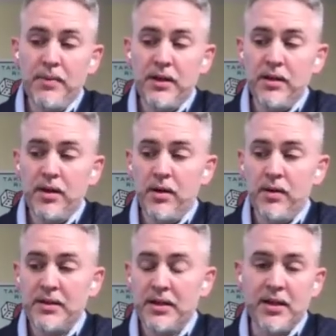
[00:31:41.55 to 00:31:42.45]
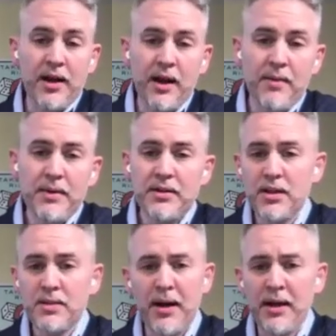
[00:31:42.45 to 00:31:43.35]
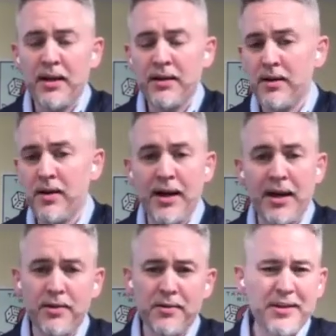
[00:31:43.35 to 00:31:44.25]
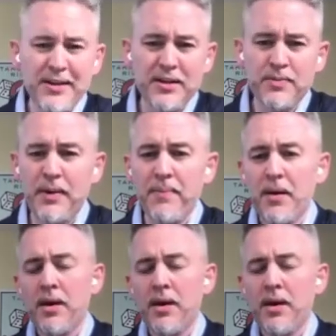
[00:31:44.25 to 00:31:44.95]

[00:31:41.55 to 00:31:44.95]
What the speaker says: it takes time and it takes money and, I had little kids, but,